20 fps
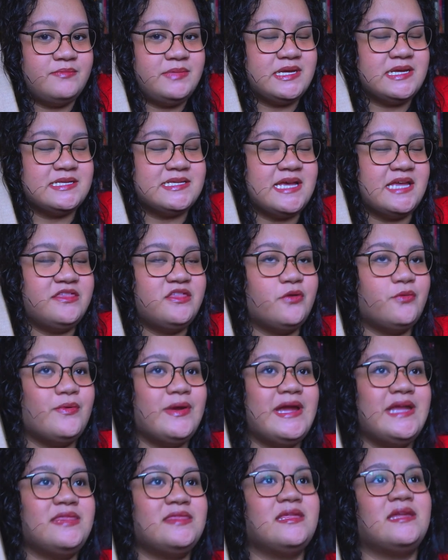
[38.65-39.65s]
because at the
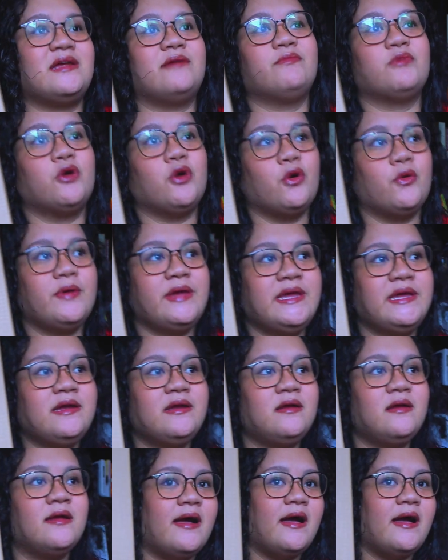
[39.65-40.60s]
rate that I'm going,